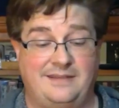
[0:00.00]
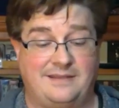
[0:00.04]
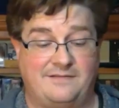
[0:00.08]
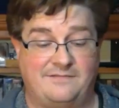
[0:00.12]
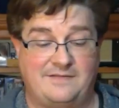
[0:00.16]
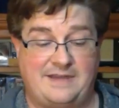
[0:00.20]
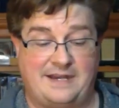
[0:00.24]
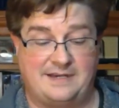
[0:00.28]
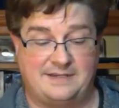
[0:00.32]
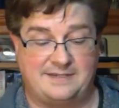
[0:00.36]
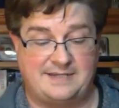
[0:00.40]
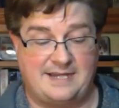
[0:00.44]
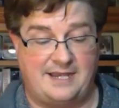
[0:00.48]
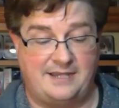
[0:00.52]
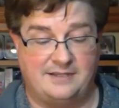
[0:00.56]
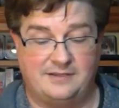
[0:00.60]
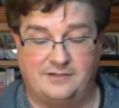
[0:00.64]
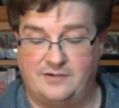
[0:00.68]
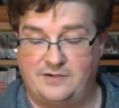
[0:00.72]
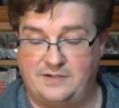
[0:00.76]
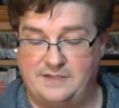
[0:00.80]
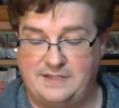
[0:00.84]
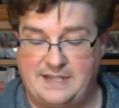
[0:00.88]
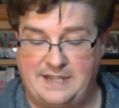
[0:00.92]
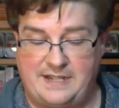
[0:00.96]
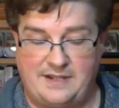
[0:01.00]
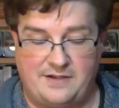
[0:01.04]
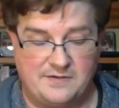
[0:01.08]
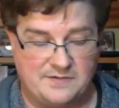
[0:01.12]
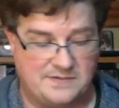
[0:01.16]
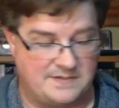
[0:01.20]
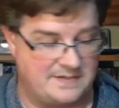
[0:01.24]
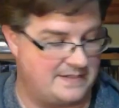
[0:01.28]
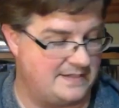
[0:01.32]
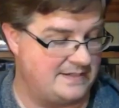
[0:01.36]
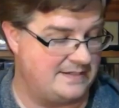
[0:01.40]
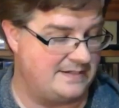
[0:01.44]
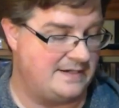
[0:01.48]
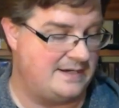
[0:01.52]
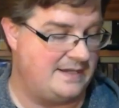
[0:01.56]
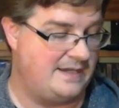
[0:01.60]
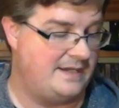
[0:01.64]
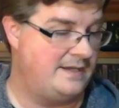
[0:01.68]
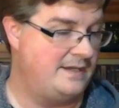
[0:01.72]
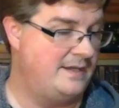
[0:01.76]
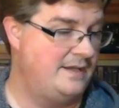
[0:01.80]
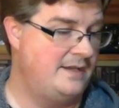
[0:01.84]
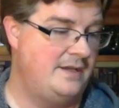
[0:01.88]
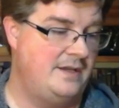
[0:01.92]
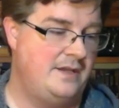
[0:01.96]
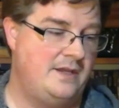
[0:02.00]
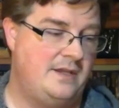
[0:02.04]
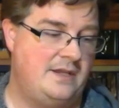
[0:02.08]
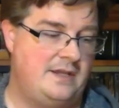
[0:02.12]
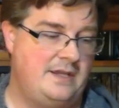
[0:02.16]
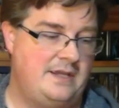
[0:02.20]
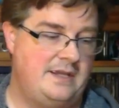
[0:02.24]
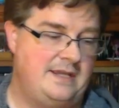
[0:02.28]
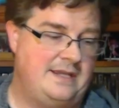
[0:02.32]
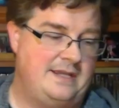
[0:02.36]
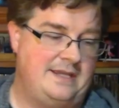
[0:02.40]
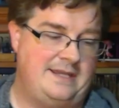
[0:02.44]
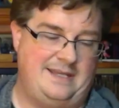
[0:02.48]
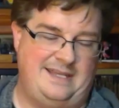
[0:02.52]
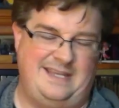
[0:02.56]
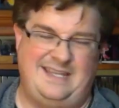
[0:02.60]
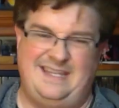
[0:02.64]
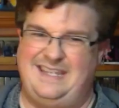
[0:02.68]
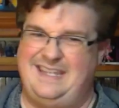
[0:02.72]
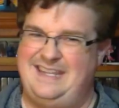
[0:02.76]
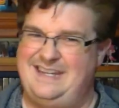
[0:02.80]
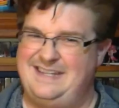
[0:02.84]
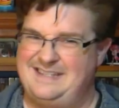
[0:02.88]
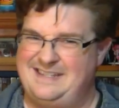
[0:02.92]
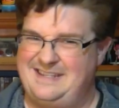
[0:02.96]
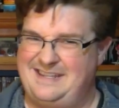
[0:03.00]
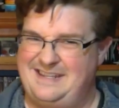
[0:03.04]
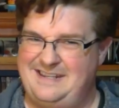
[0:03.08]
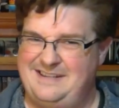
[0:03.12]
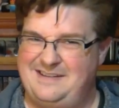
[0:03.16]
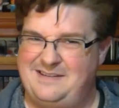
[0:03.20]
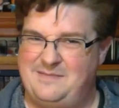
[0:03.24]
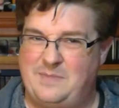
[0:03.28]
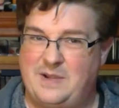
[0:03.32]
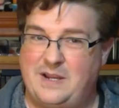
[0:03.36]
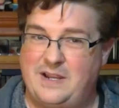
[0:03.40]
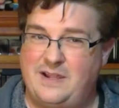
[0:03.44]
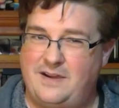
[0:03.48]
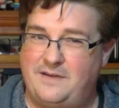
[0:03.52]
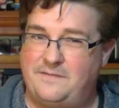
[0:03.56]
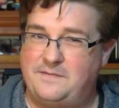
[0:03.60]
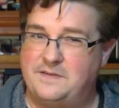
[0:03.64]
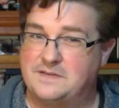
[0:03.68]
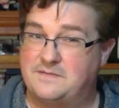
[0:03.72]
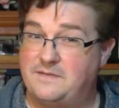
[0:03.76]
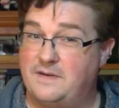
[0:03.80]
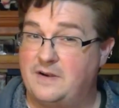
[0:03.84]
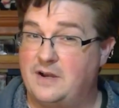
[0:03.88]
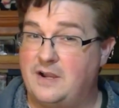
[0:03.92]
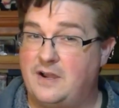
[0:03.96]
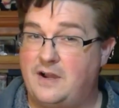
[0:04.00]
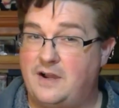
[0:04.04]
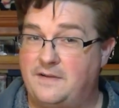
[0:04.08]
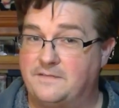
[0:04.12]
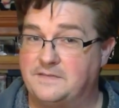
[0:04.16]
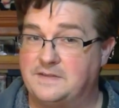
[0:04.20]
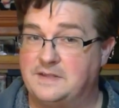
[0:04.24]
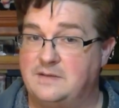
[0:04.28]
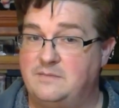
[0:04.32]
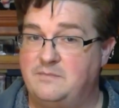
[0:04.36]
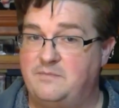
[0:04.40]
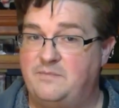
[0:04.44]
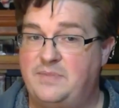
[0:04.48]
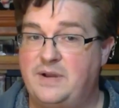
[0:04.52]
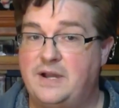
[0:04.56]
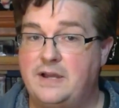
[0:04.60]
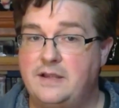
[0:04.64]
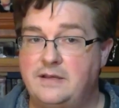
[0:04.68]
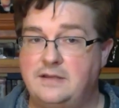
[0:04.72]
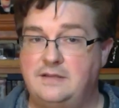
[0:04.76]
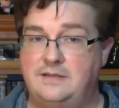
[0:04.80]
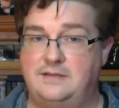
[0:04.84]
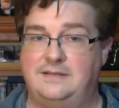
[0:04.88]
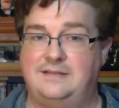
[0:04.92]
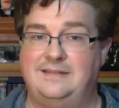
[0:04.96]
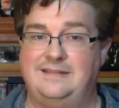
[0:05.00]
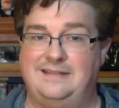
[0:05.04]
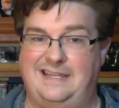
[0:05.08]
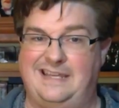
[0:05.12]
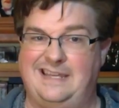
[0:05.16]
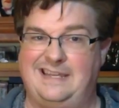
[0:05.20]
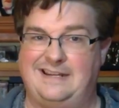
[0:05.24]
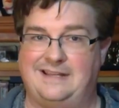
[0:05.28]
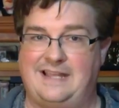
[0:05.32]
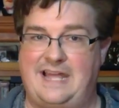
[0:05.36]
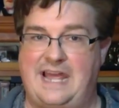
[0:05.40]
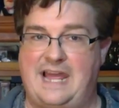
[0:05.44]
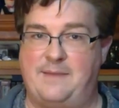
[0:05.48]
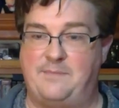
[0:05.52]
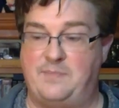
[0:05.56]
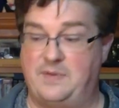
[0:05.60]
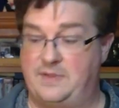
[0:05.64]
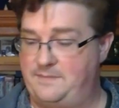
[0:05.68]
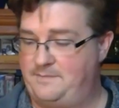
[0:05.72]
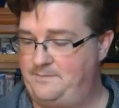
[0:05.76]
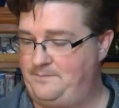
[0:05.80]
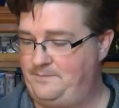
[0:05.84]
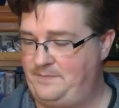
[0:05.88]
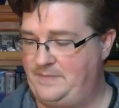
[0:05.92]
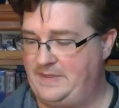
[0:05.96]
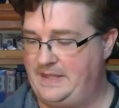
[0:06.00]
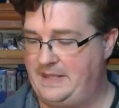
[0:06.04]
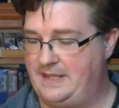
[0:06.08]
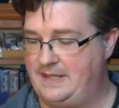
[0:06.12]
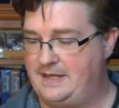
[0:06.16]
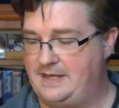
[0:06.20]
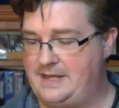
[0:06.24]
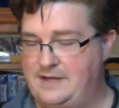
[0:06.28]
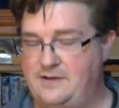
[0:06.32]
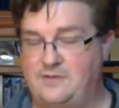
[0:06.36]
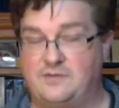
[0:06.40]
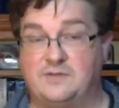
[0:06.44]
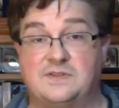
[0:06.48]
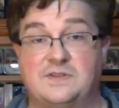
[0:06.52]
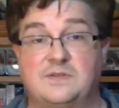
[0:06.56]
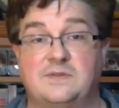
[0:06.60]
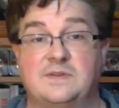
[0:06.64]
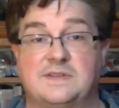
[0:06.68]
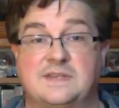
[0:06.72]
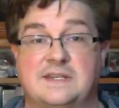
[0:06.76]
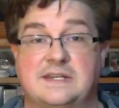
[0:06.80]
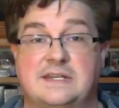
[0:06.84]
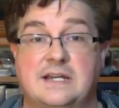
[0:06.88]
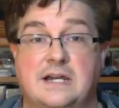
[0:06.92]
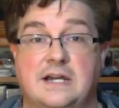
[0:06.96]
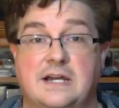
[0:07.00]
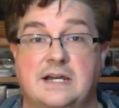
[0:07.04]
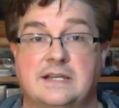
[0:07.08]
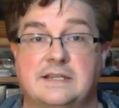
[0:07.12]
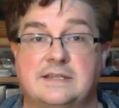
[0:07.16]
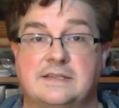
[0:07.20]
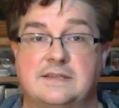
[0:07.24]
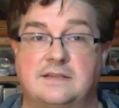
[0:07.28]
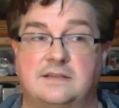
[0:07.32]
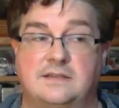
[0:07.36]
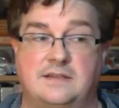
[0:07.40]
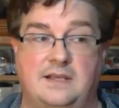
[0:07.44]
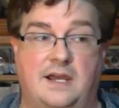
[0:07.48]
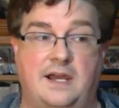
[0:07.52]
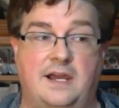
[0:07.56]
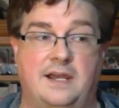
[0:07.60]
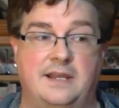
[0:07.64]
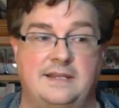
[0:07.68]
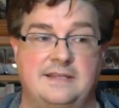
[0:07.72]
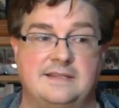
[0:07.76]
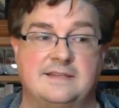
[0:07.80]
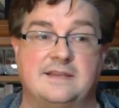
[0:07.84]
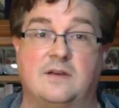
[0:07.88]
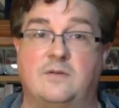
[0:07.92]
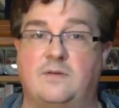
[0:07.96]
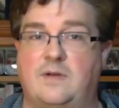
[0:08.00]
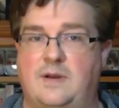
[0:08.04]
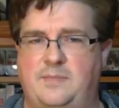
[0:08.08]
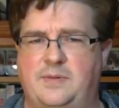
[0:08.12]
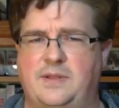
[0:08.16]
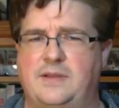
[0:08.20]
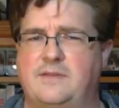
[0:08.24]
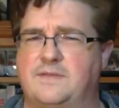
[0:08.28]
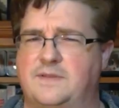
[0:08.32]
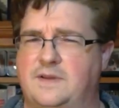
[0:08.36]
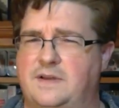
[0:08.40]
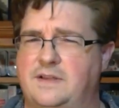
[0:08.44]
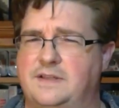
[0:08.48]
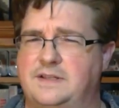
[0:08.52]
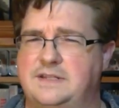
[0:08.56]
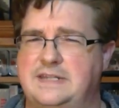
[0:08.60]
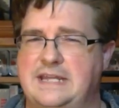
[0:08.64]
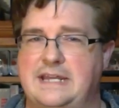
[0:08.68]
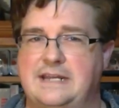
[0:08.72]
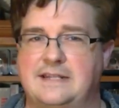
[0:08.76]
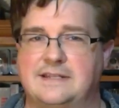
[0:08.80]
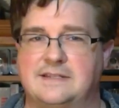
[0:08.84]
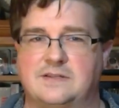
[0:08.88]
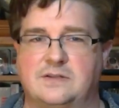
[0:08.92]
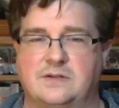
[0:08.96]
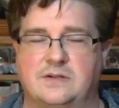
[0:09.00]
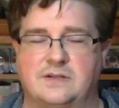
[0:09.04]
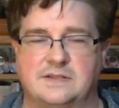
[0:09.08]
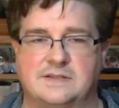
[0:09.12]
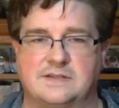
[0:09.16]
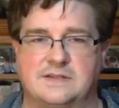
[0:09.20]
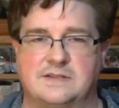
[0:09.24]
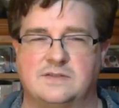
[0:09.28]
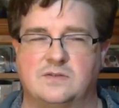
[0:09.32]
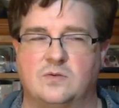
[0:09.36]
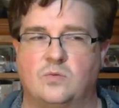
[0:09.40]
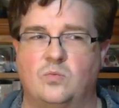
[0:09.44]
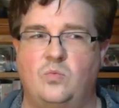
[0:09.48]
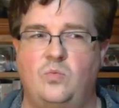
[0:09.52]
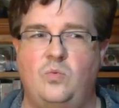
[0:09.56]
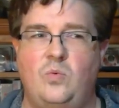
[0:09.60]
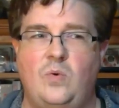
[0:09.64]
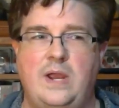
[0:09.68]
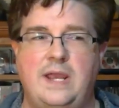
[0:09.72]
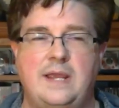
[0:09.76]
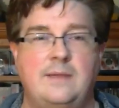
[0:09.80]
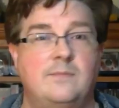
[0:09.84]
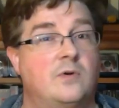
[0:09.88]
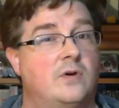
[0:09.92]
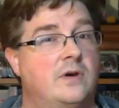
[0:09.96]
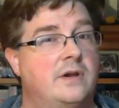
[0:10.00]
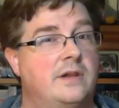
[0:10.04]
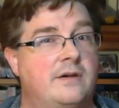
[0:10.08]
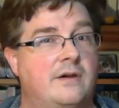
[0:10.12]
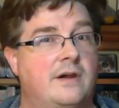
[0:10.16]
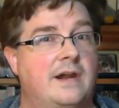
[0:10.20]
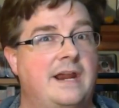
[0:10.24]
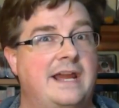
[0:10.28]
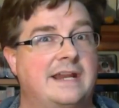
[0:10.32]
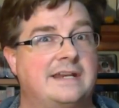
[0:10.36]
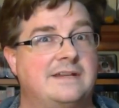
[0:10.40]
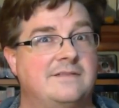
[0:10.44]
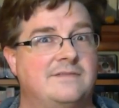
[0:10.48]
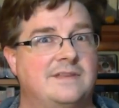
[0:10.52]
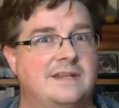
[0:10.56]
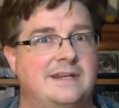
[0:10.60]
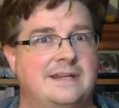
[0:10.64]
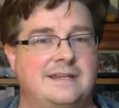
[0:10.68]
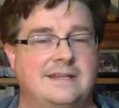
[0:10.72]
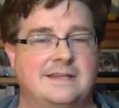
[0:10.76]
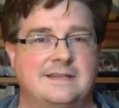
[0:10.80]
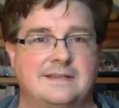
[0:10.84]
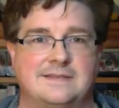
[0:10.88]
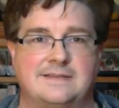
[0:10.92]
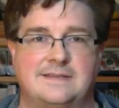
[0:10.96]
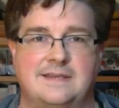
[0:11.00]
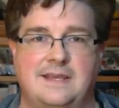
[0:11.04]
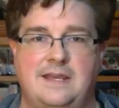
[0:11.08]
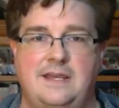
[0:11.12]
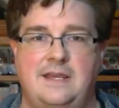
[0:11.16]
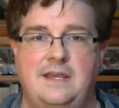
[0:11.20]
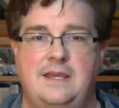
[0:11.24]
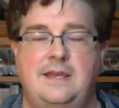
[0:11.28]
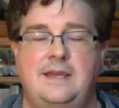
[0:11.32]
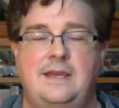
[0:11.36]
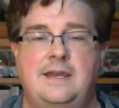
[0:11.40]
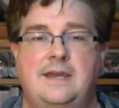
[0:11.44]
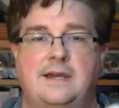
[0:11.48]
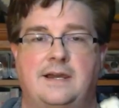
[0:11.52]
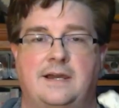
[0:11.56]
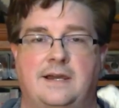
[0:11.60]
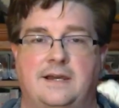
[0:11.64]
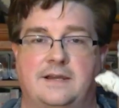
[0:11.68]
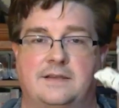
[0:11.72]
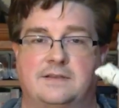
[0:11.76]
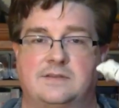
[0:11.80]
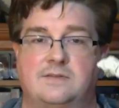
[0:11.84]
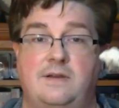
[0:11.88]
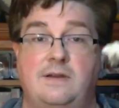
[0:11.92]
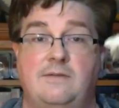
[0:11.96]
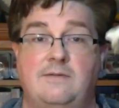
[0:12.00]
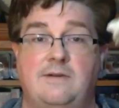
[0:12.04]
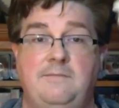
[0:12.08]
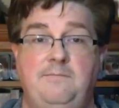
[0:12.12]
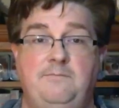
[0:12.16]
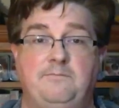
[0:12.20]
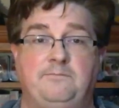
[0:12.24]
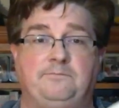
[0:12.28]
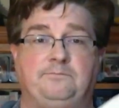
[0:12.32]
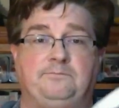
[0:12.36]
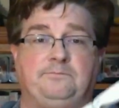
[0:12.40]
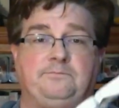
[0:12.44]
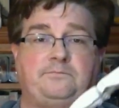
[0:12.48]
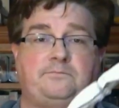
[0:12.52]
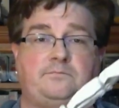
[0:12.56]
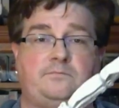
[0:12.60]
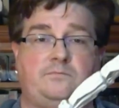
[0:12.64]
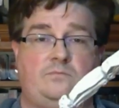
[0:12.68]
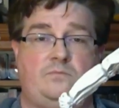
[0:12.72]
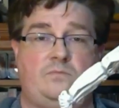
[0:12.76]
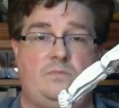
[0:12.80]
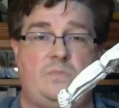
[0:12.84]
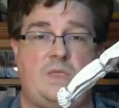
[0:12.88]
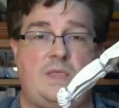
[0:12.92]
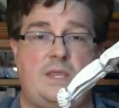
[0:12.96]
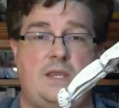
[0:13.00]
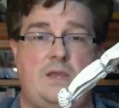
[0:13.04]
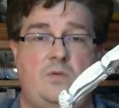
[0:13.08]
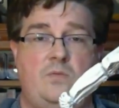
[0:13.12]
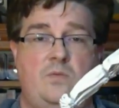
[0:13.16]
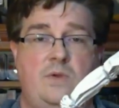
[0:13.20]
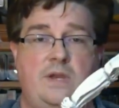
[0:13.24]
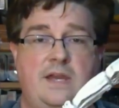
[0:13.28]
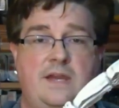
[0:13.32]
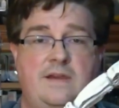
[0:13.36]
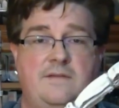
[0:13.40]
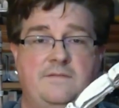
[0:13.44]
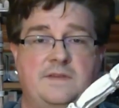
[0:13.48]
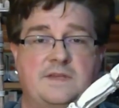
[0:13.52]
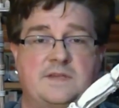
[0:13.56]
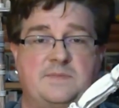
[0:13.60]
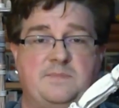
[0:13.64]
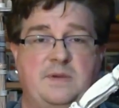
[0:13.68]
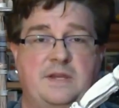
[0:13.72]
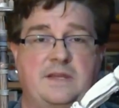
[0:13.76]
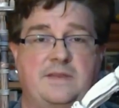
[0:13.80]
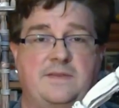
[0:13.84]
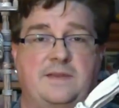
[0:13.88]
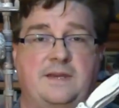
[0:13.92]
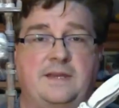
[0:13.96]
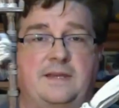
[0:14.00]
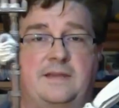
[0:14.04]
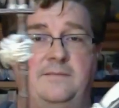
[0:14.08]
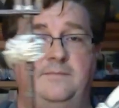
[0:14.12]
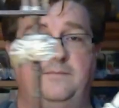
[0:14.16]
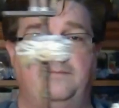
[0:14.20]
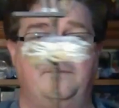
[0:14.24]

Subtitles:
I've got a toddler in the house, and he doesn't get into my office very often, but it'll happen. And I know as soon as it does, he's going to want to play with all the daddy's toys because they're way more interactive than his. So anyway, we have this big thing.